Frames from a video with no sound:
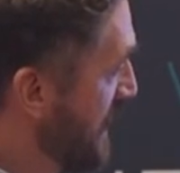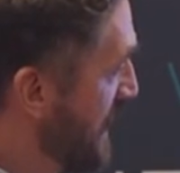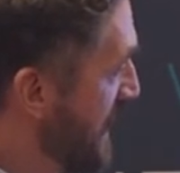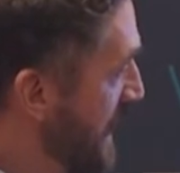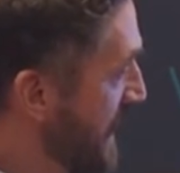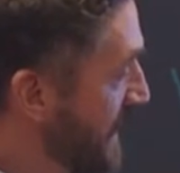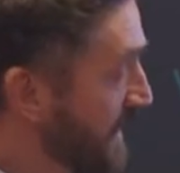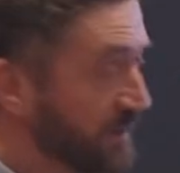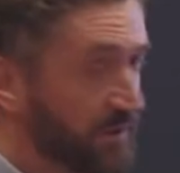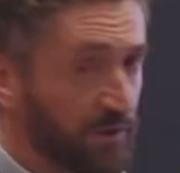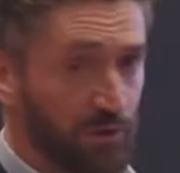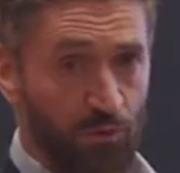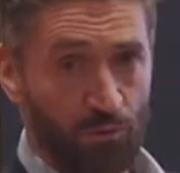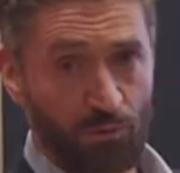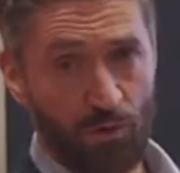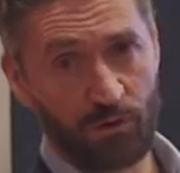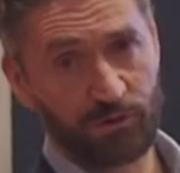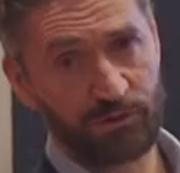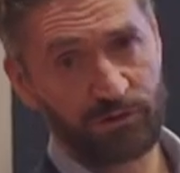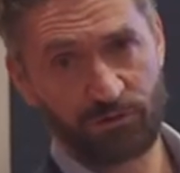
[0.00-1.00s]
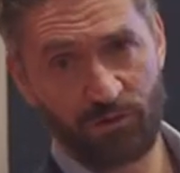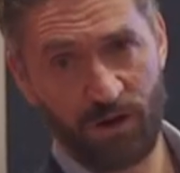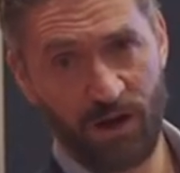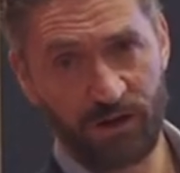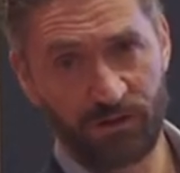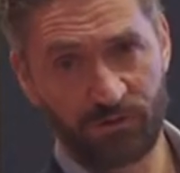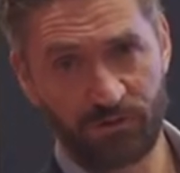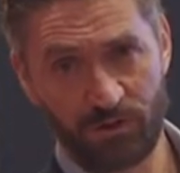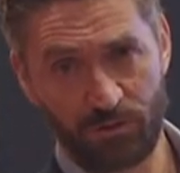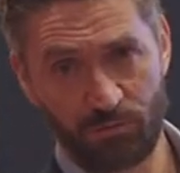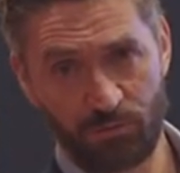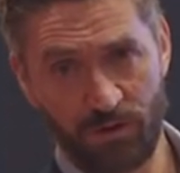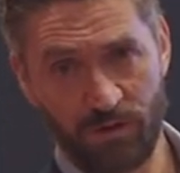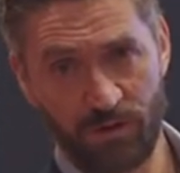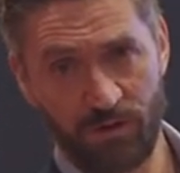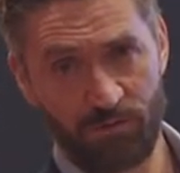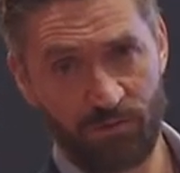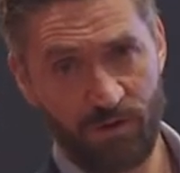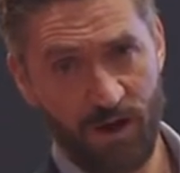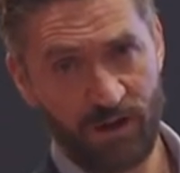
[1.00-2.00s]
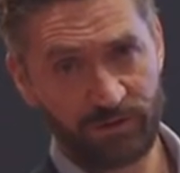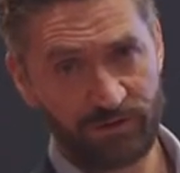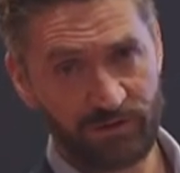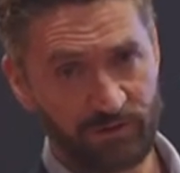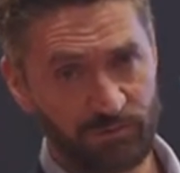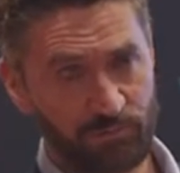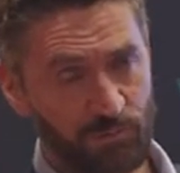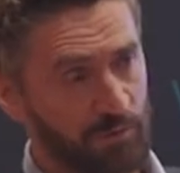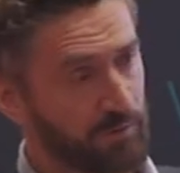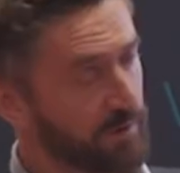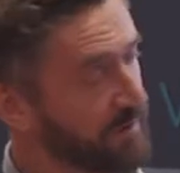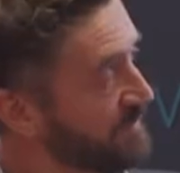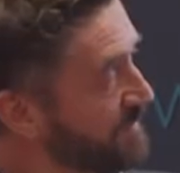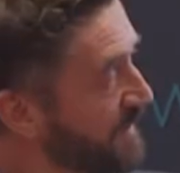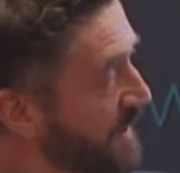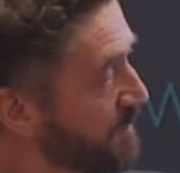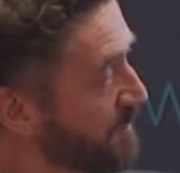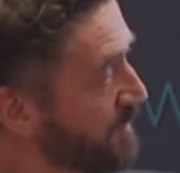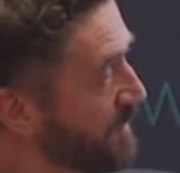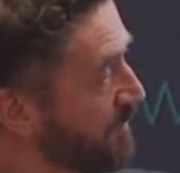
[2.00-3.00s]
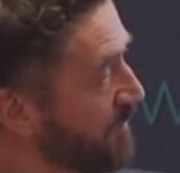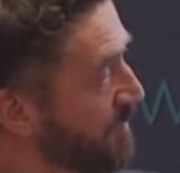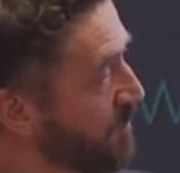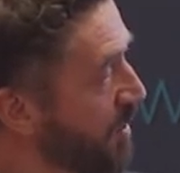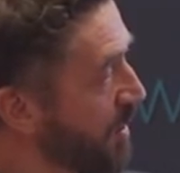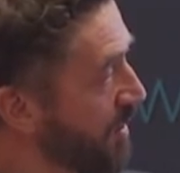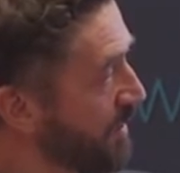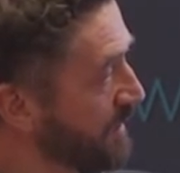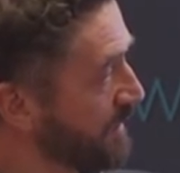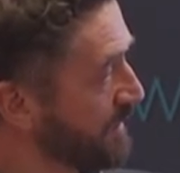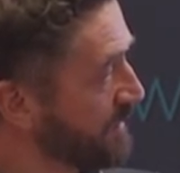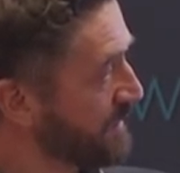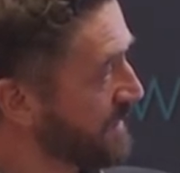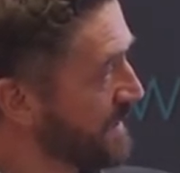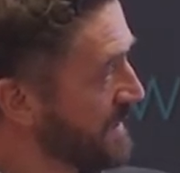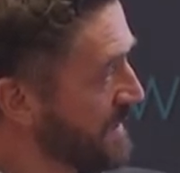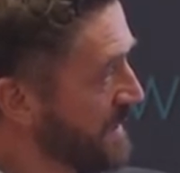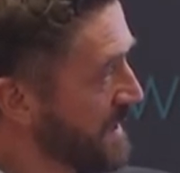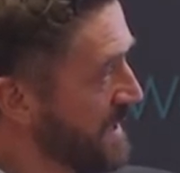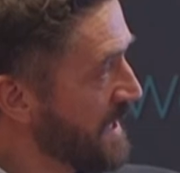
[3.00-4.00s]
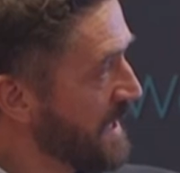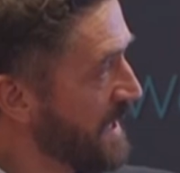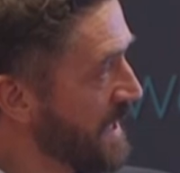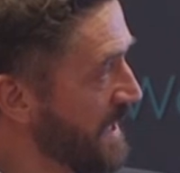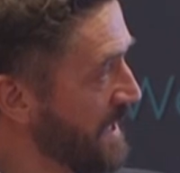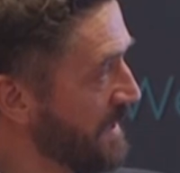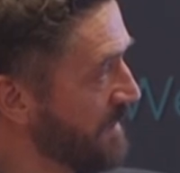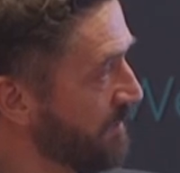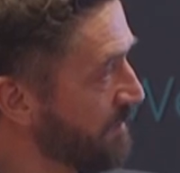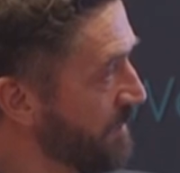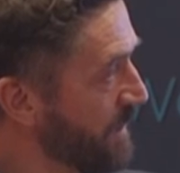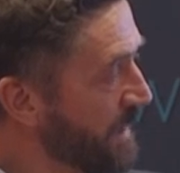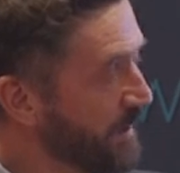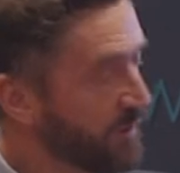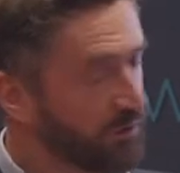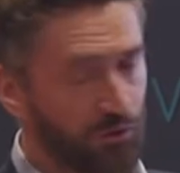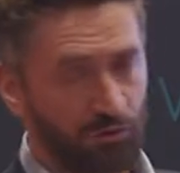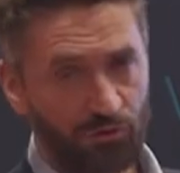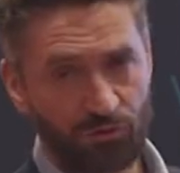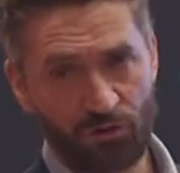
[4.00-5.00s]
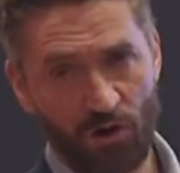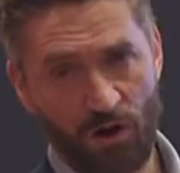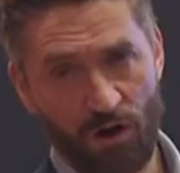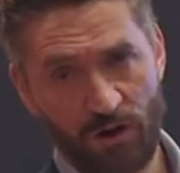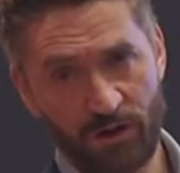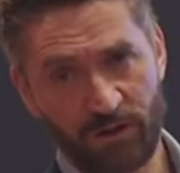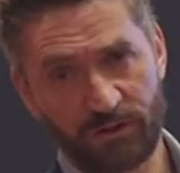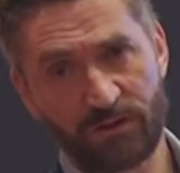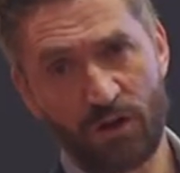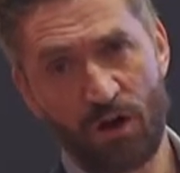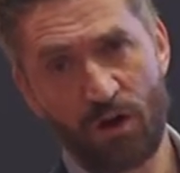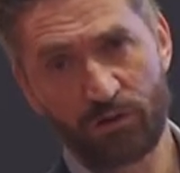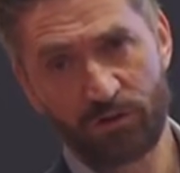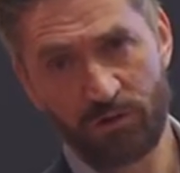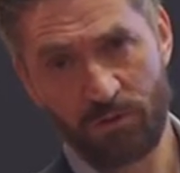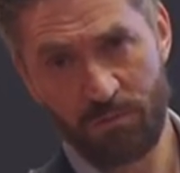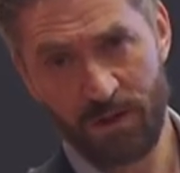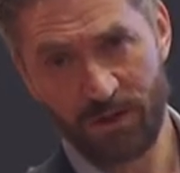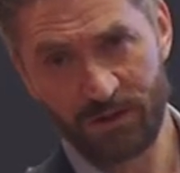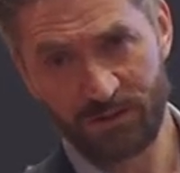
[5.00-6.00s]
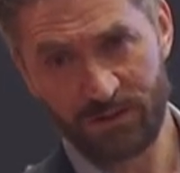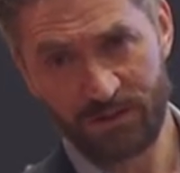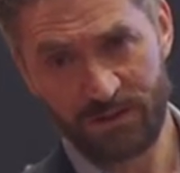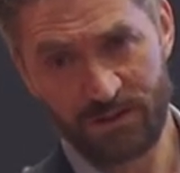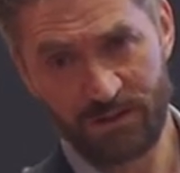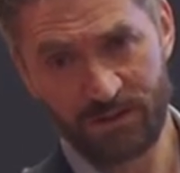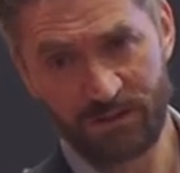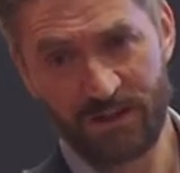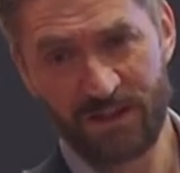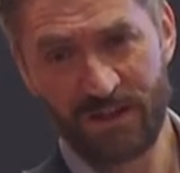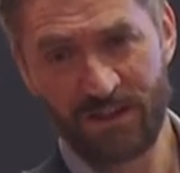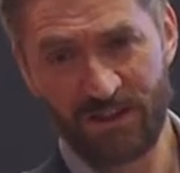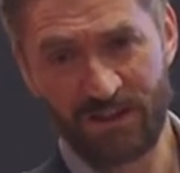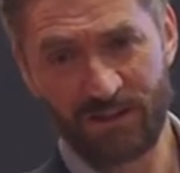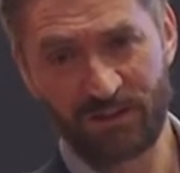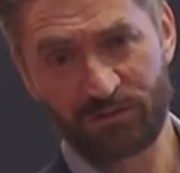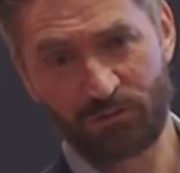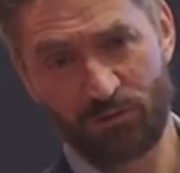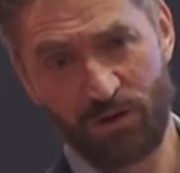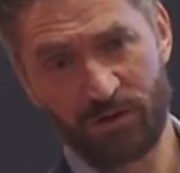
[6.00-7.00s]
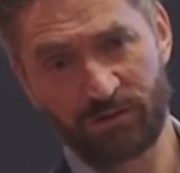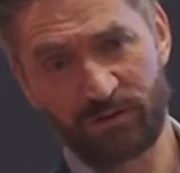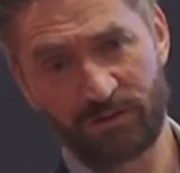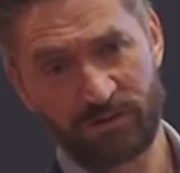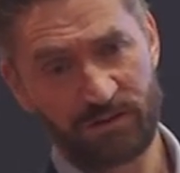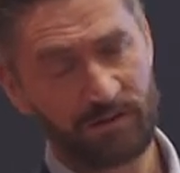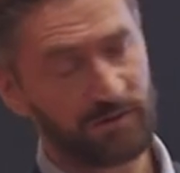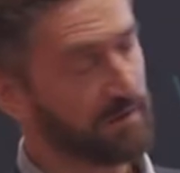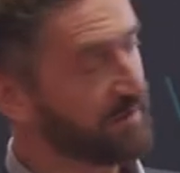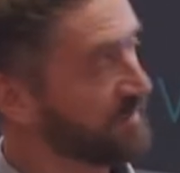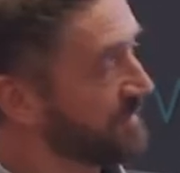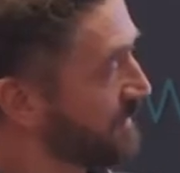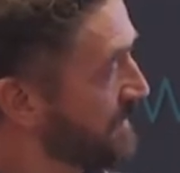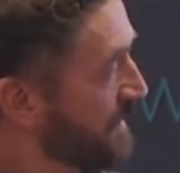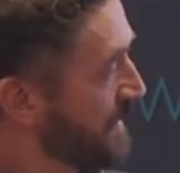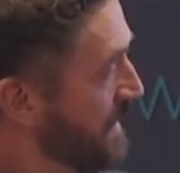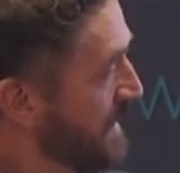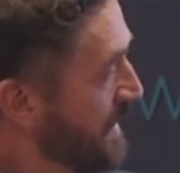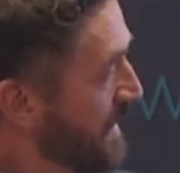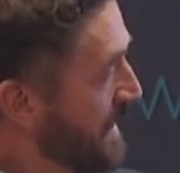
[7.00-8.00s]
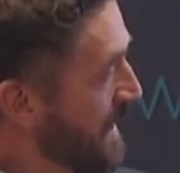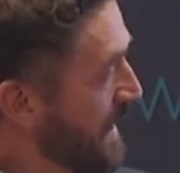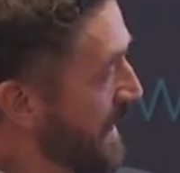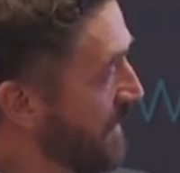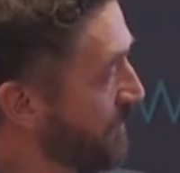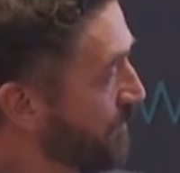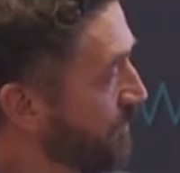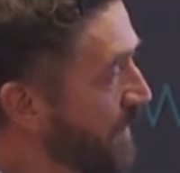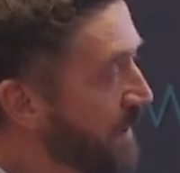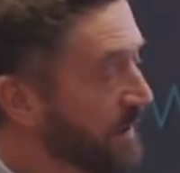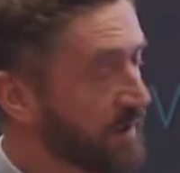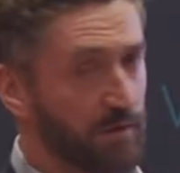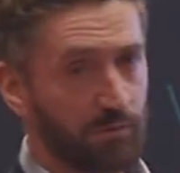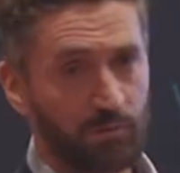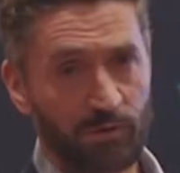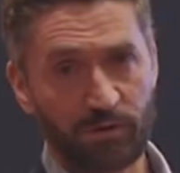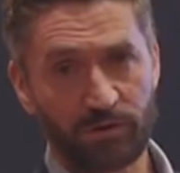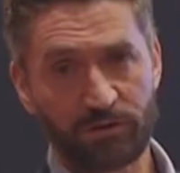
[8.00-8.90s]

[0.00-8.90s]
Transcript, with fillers: Uh, it's a growth strategy. We're in the fastest moving segment of the market. Uh, huge targets, under met need in these rare diseases. And finally, we're